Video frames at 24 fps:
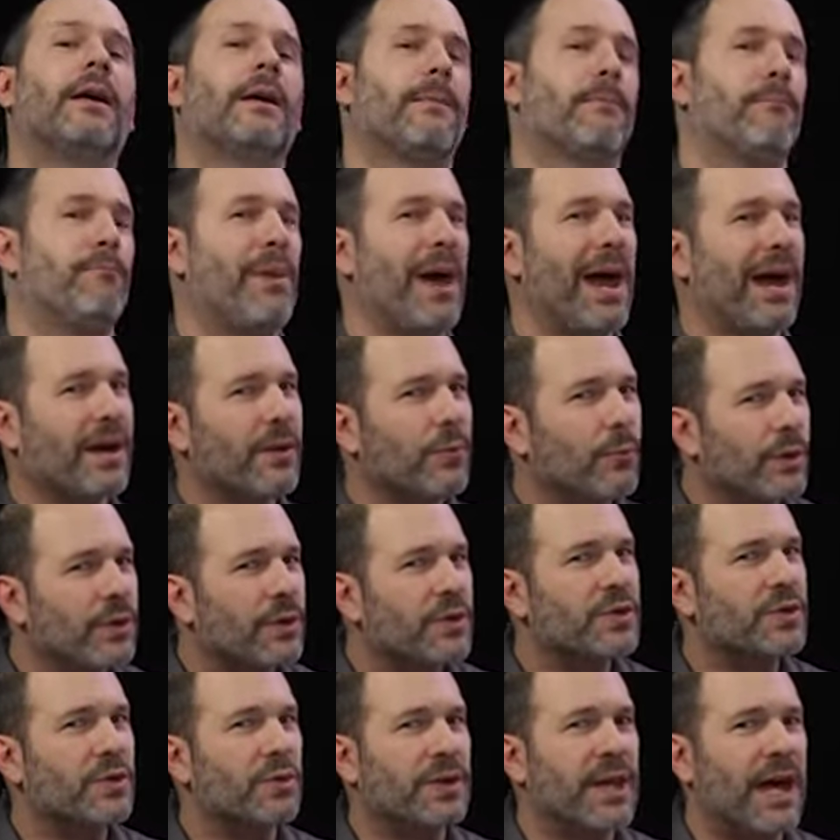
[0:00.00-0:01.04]
Back in
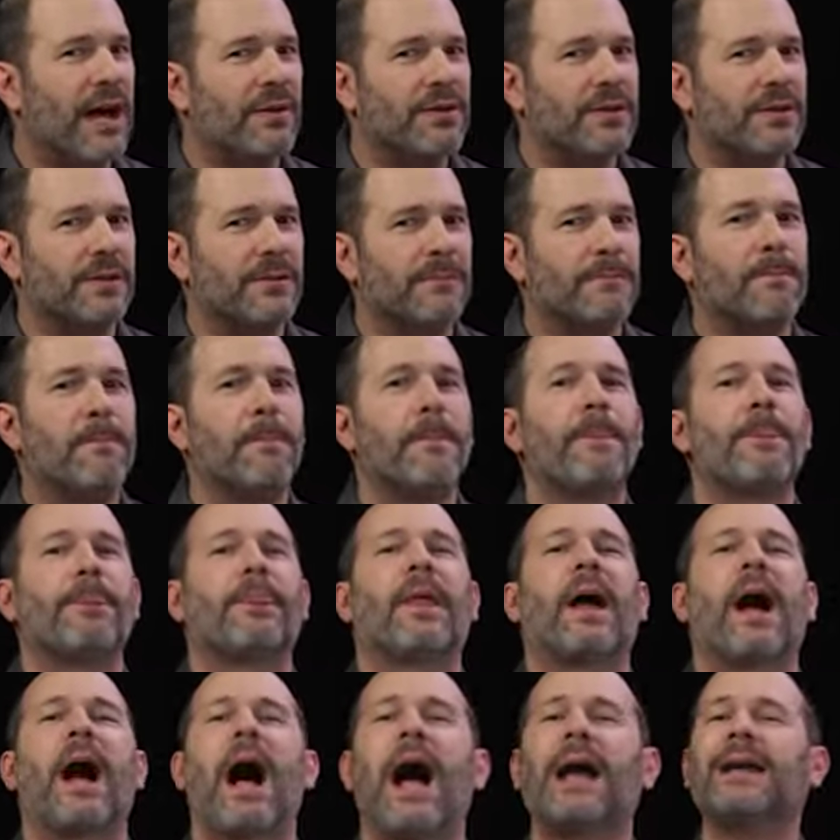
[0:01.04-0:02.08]
Windows 2000,
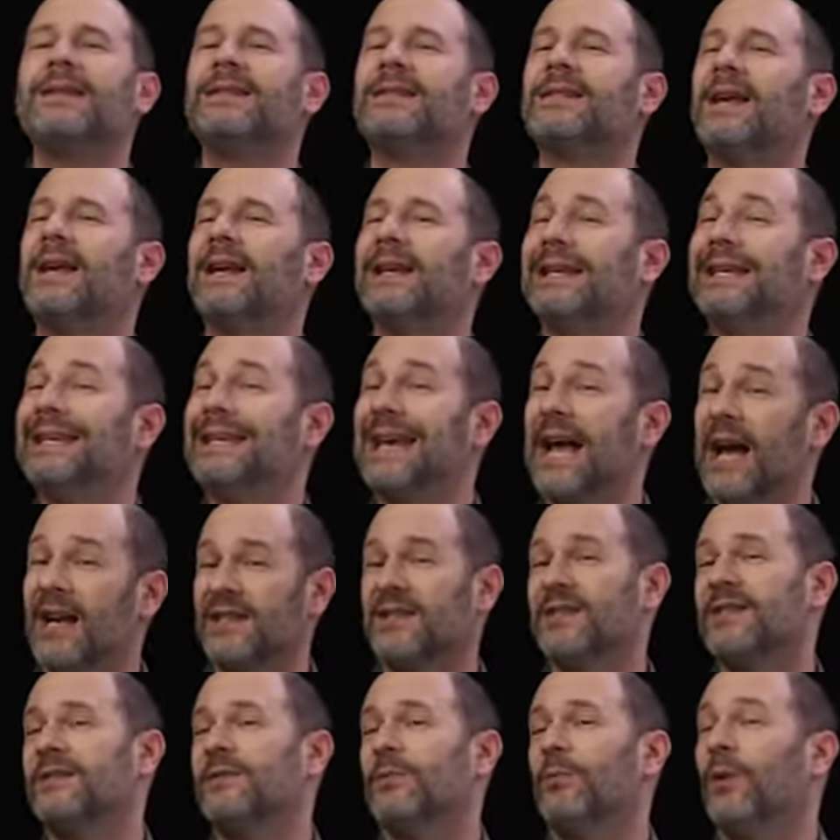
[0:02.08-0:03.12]
I said
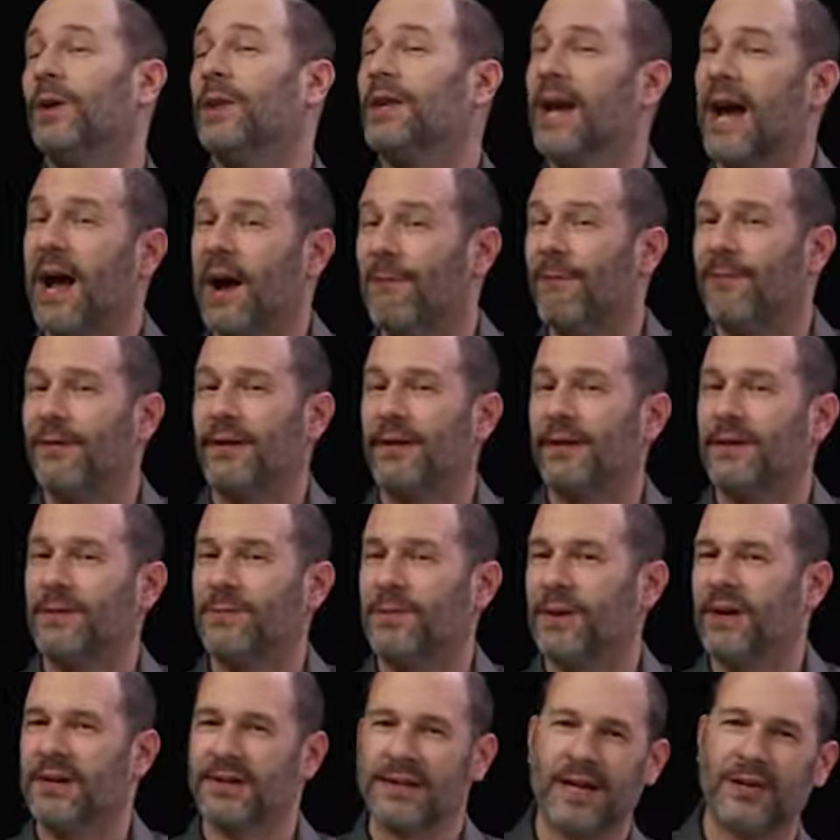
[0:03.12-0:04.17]
yes with confidence
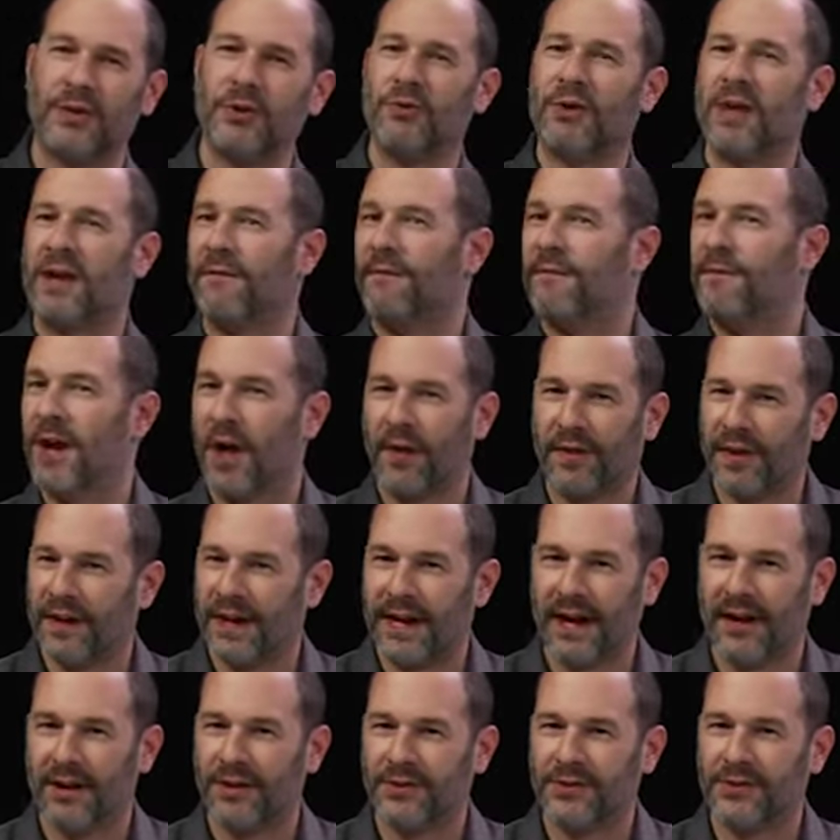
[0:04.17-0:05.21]
because I knew that if nothing
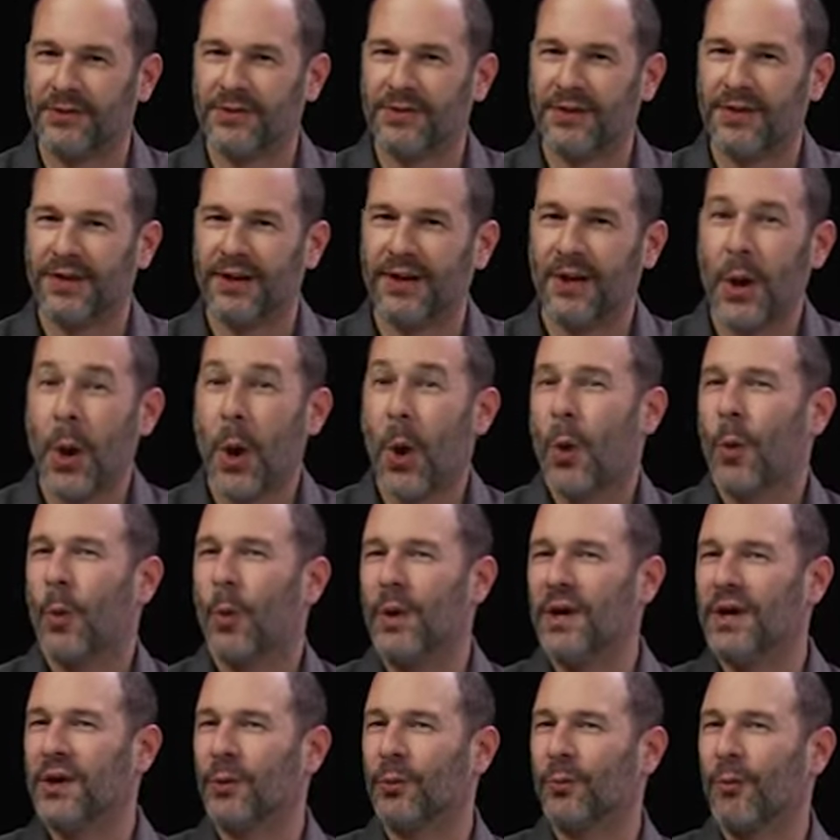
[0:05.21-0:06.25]
else,
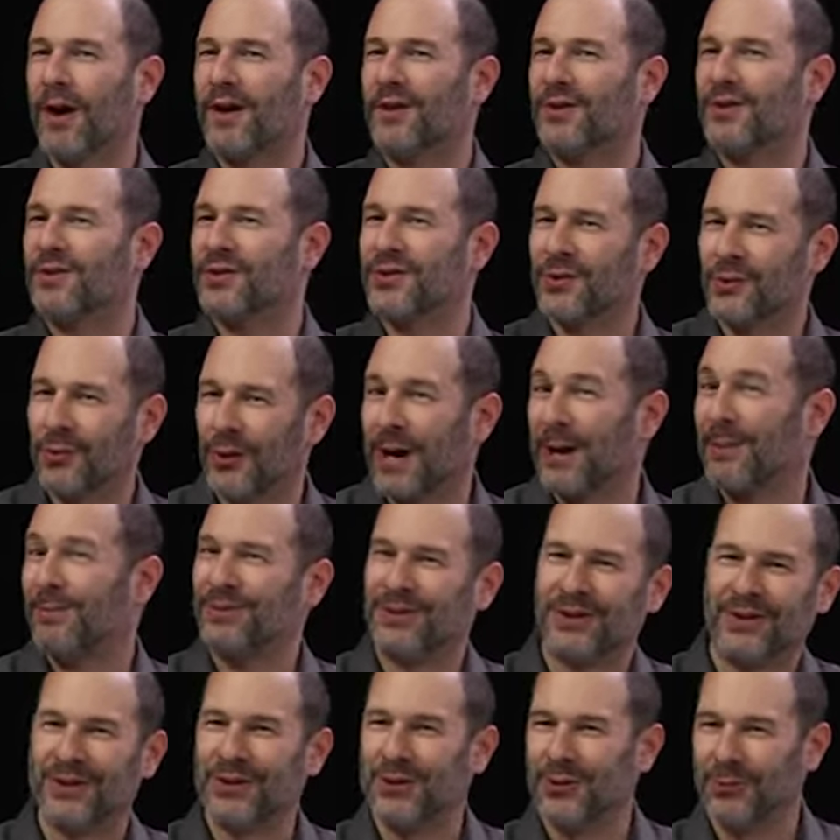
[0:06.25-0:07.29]
we could write a script
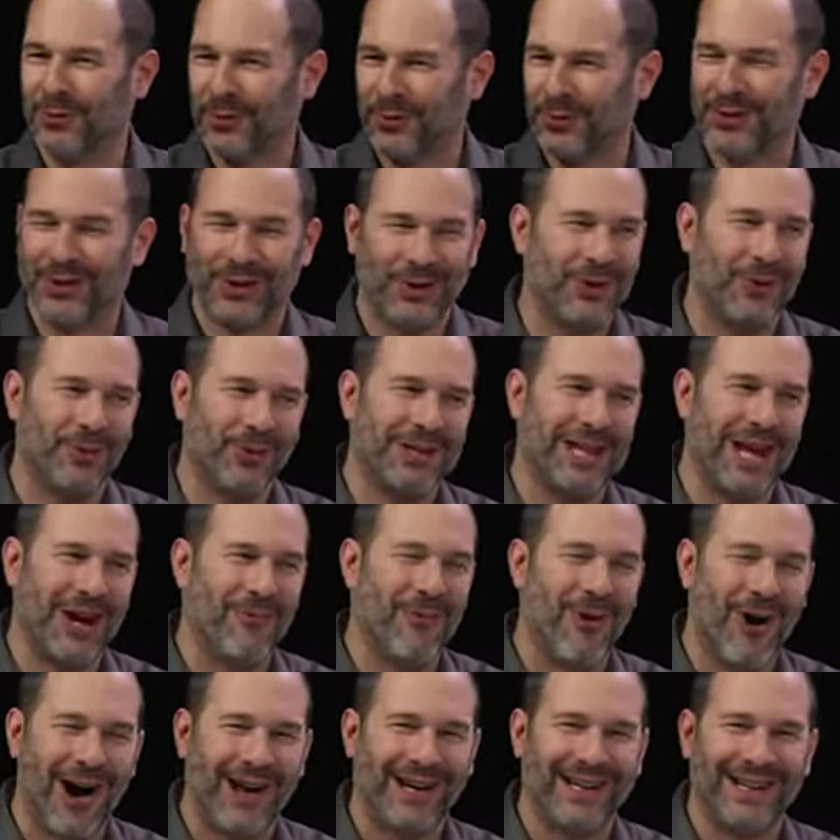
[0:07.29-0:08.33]
to do what they
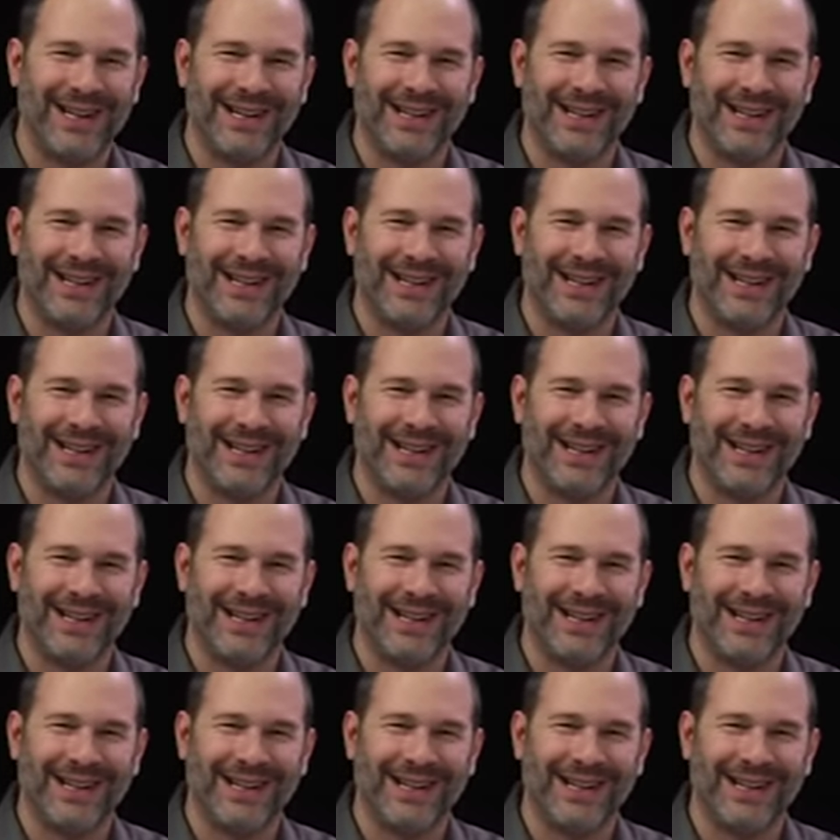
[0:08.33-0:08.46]
wanted.